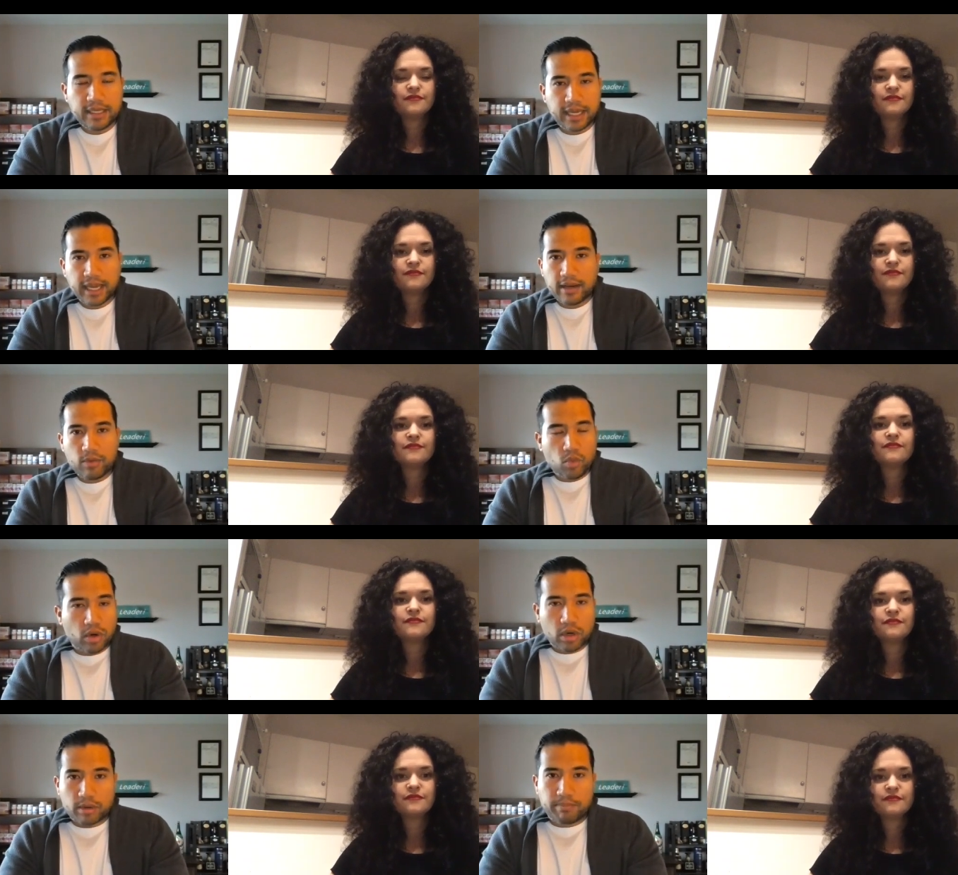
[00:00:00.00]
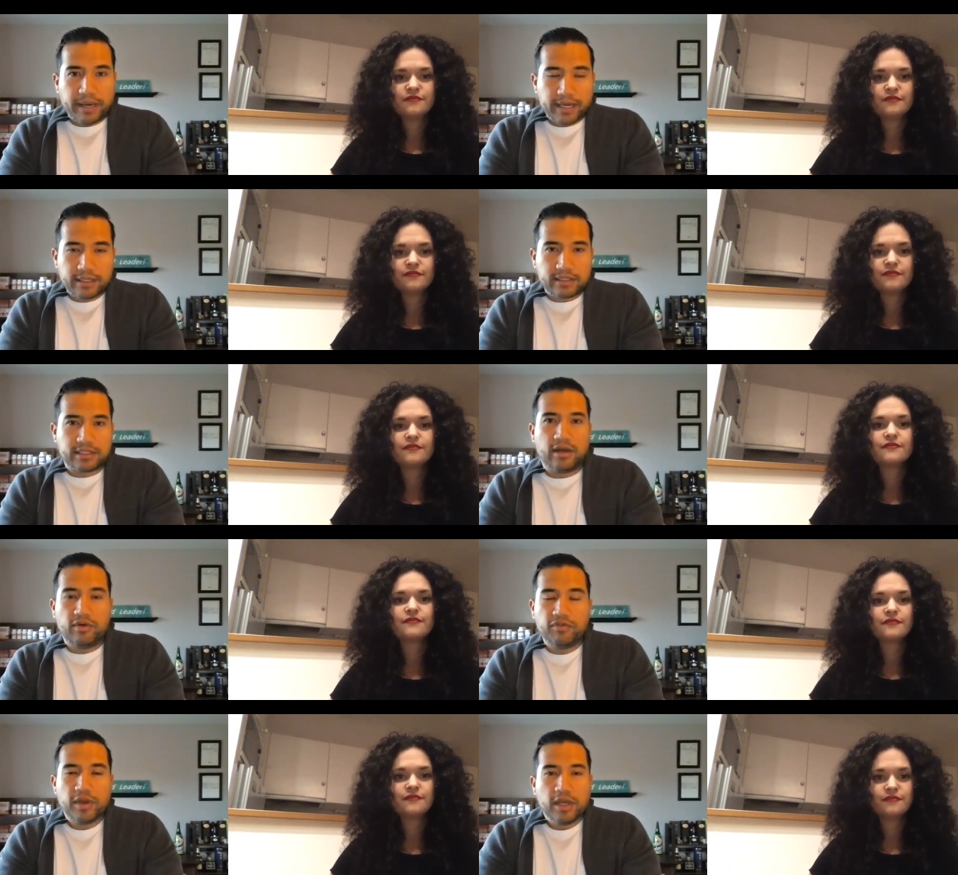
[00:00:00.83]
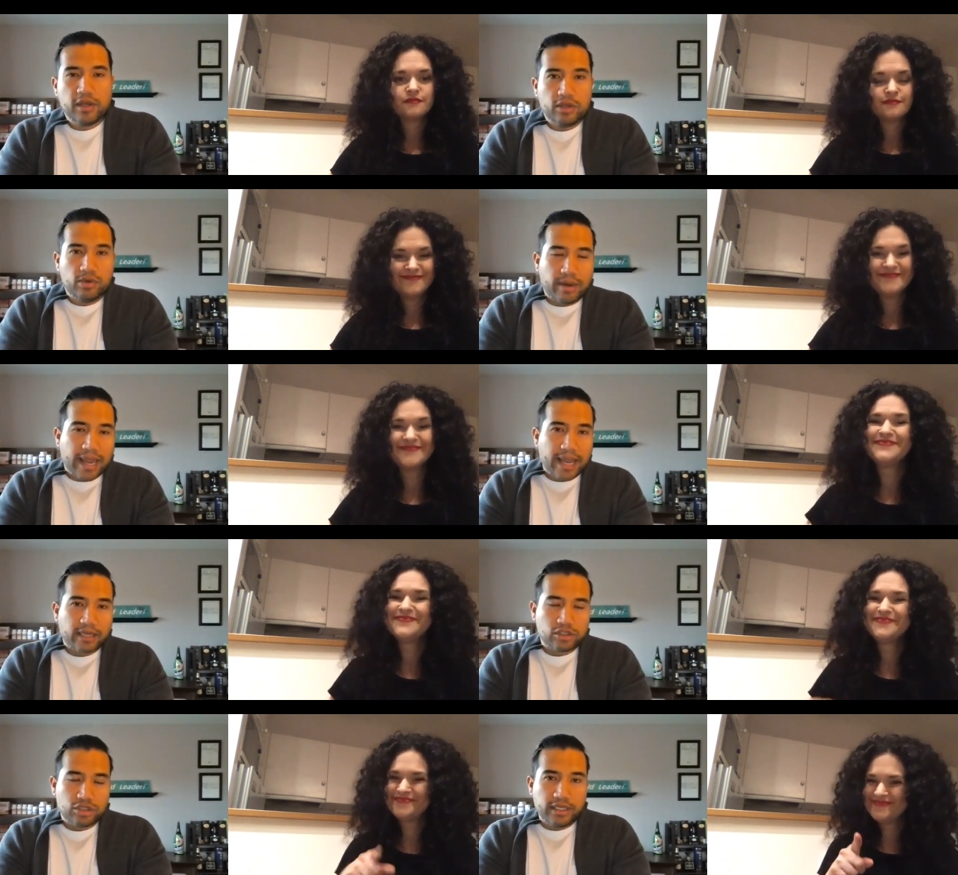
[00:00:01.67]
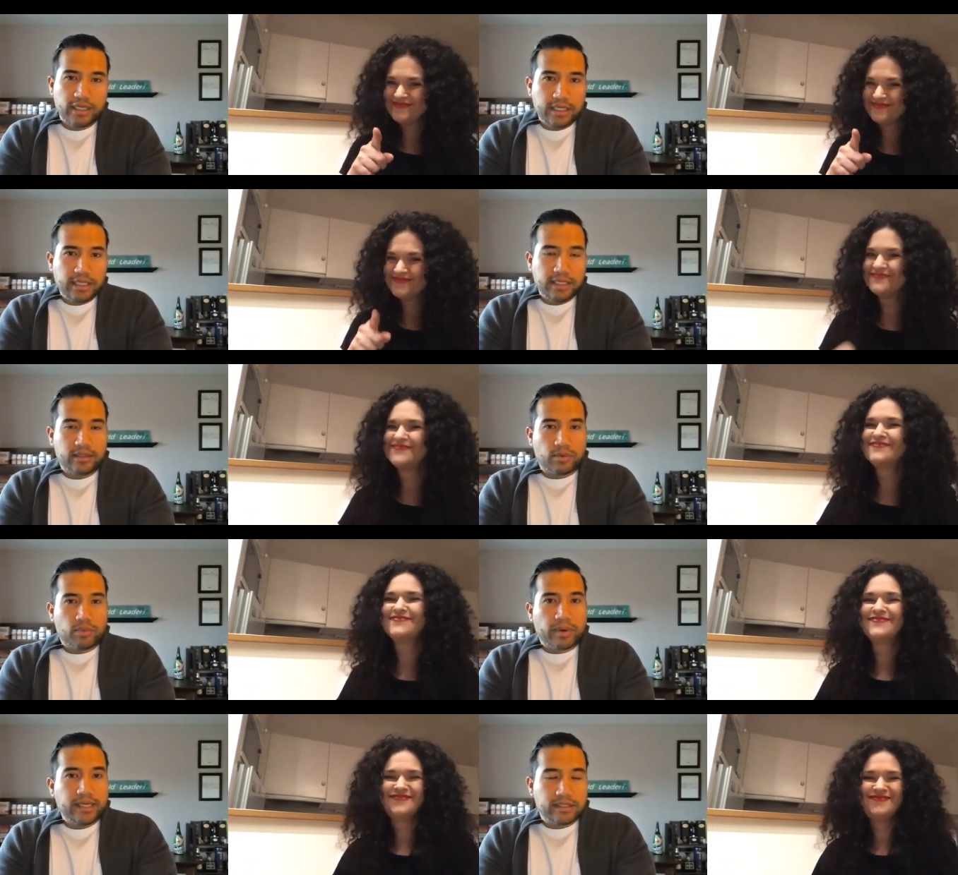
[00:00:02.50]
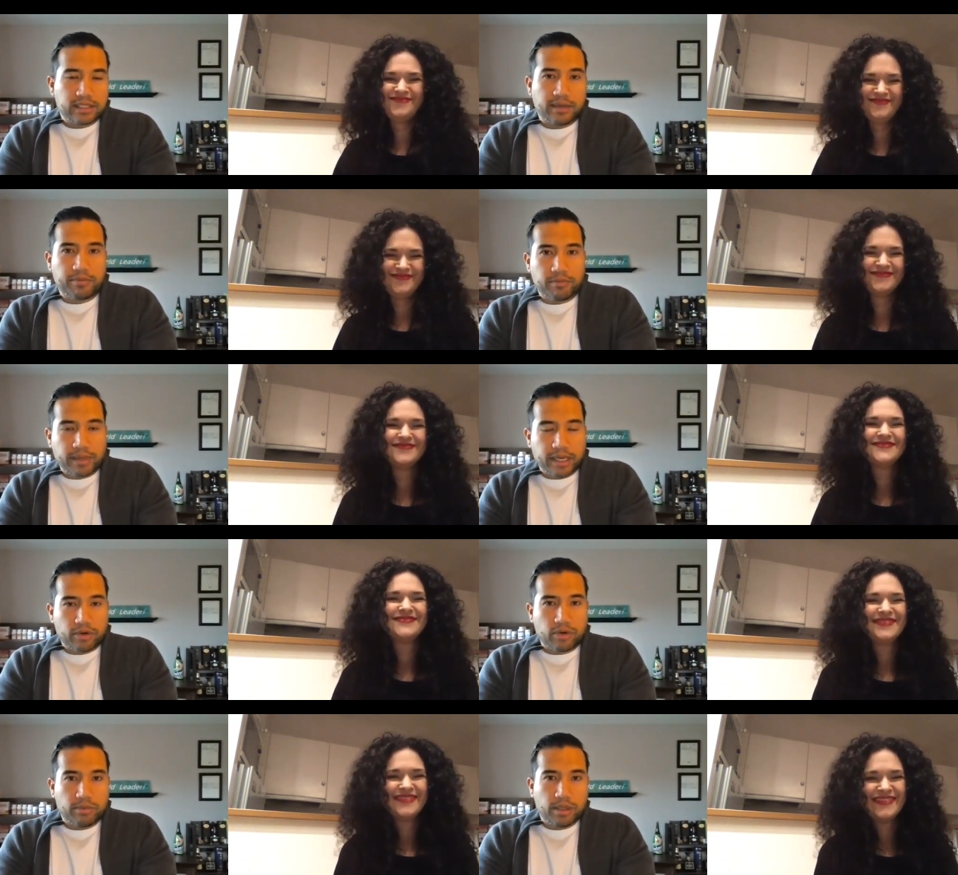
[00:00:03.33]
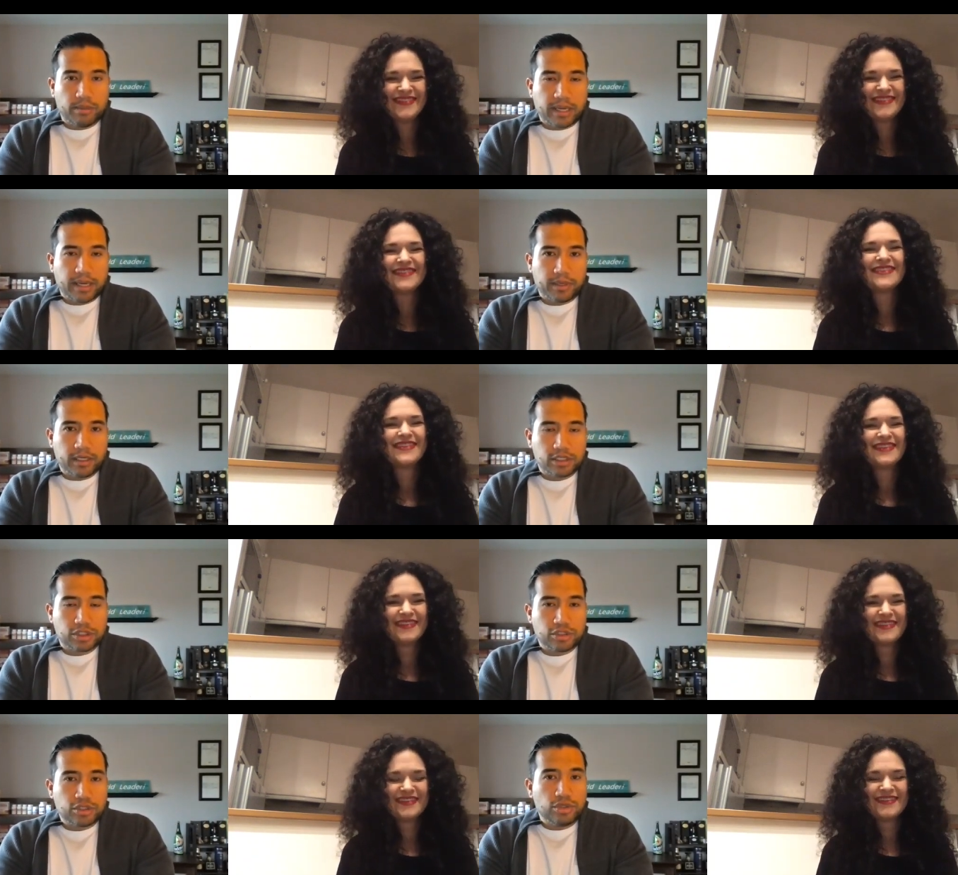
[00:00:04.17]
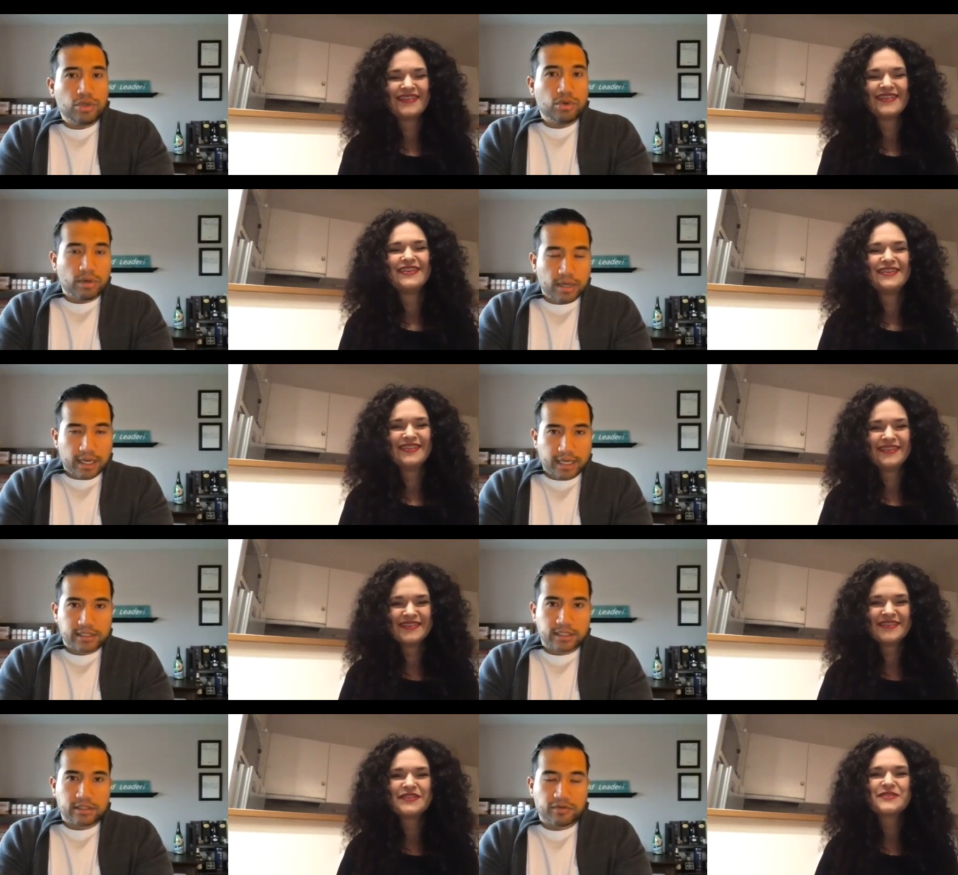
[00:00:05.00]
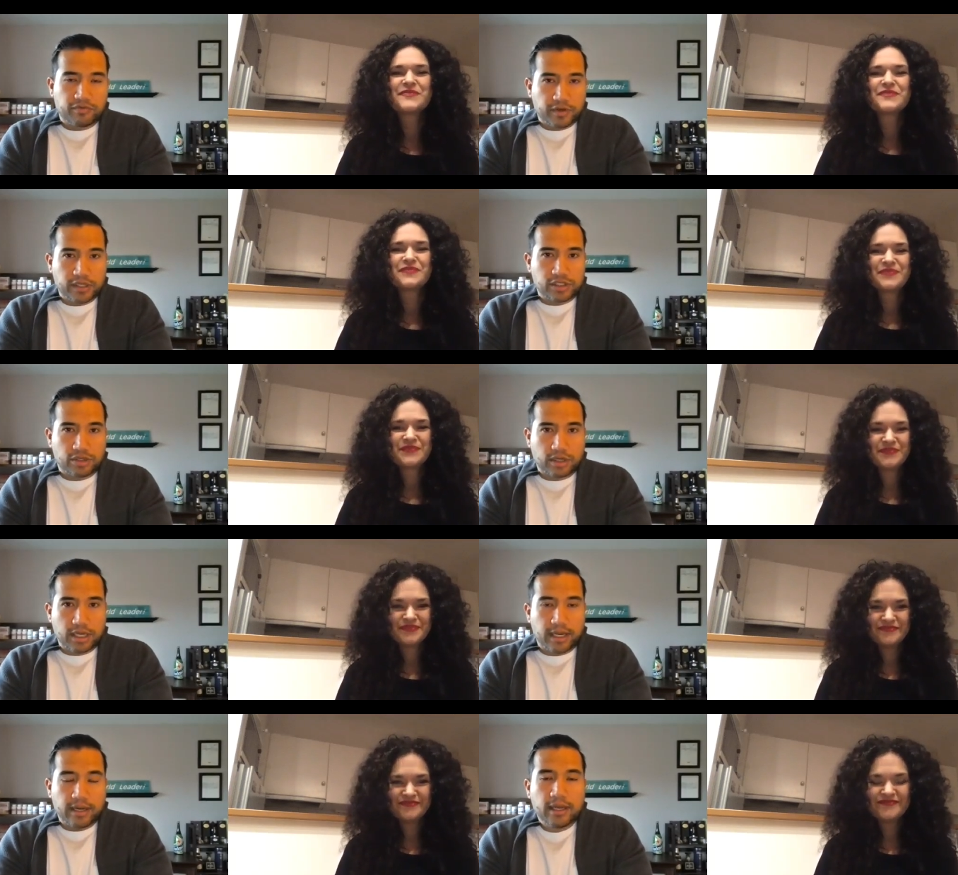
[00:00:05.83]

Speaker 1: can't work by itself. You actually need the right type of microbial population to utilize it to fix your gut.